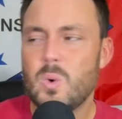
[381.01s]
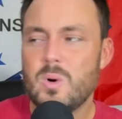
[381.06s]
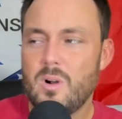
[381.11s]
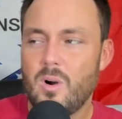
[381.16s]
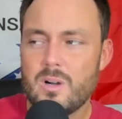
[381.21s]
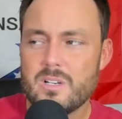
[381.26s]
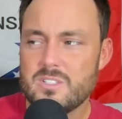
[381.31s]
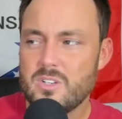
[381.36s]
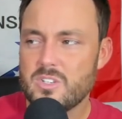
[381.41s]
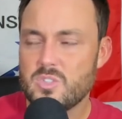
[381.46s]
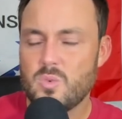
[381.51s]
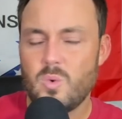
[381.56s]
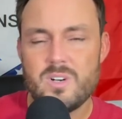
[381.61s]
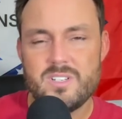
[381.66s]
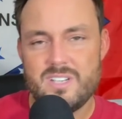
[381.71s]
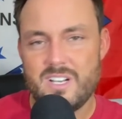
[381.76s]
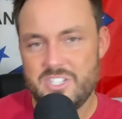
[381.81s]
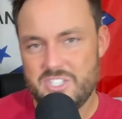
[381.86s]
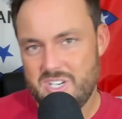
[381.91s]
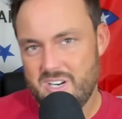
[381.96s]
Arkansas scored a
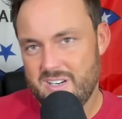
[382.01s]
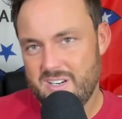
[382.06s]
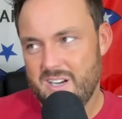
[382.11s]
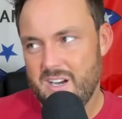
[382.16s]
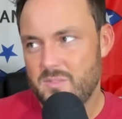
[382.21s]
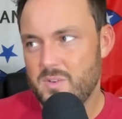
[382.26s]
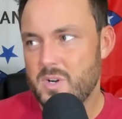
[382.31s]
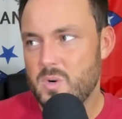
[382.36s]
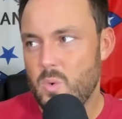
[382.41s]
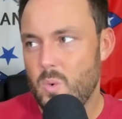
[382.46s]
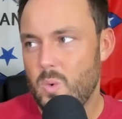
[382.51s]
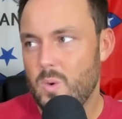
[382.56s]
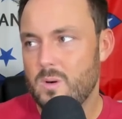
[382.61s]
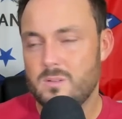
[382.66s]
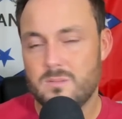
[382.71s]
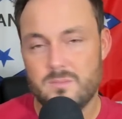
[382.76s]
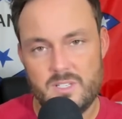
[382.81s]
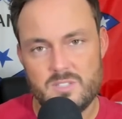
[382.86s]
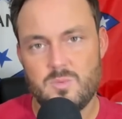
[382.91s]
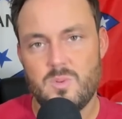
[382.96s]
touchdown in every quarter.
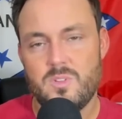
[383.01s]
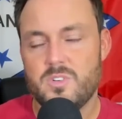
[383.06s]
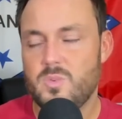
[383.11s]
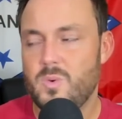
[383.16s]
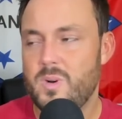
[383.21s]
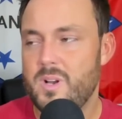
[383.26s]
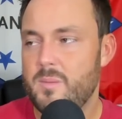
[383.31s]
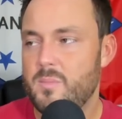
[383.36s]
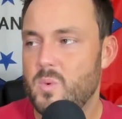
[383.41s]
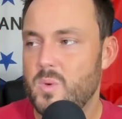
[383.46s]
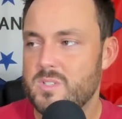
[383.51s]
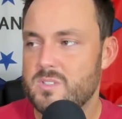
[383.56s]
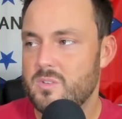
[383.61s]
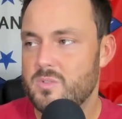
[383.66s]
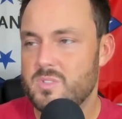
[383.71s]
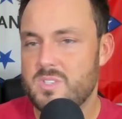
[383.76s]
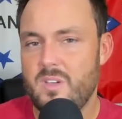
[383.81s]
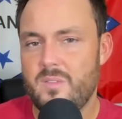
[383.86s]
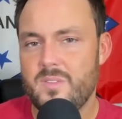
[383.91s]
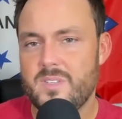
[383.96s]
That's where the 28
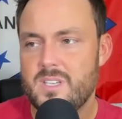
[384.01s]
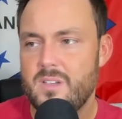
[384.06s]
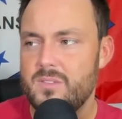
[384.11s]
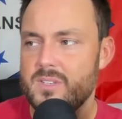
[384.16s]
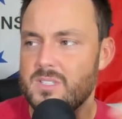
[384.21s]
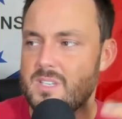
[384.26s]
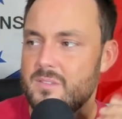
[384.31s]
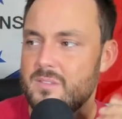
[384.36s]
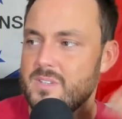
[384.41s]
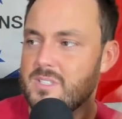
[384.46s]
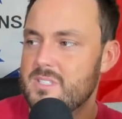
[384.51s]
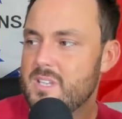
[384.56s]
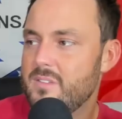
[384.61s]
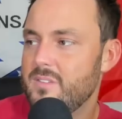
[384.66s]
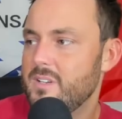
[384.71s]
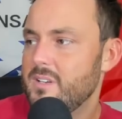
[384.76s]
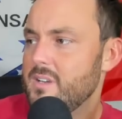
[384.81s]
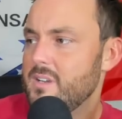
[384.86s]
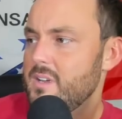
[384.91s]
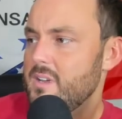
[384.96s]
points, 7-7-7-7.
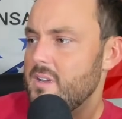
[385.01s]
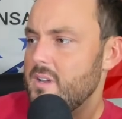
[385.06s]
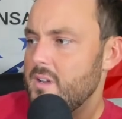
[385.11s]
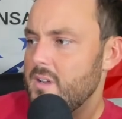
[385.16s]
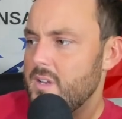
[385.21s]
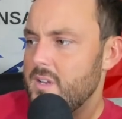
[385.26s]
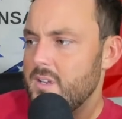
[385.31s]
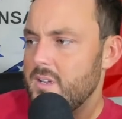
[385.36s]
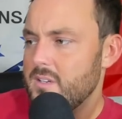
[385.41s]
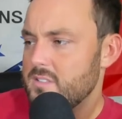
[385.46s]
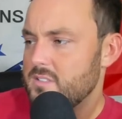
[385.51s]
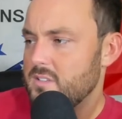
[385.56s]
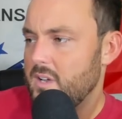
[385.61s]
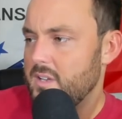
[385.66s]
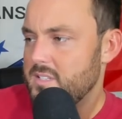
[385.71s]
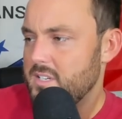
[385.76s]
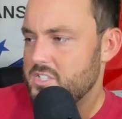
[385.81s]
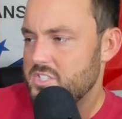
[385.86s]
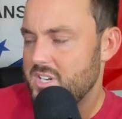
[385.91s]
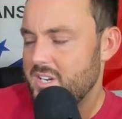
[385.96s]

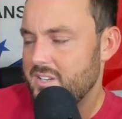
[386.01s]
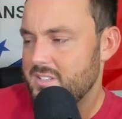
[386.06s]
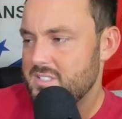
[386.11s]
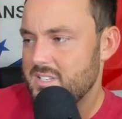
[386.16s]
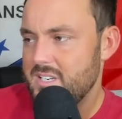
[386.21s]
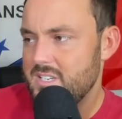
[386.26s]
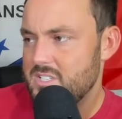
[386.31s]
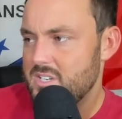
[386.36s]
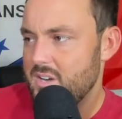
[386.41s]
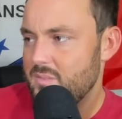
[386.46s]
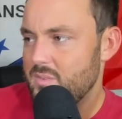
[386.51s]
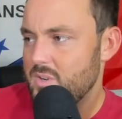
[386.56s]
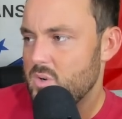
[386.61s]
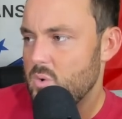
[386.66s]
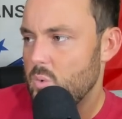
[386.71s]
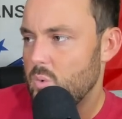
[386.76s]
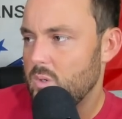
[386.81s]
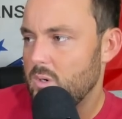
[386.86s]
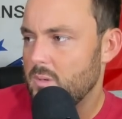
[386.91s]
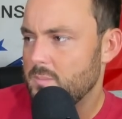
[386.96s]
Touchdowns in each and every
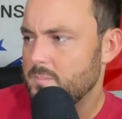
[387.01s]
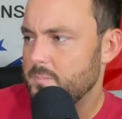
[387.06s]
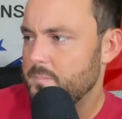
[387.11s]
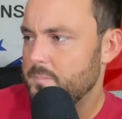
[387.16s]
quarter.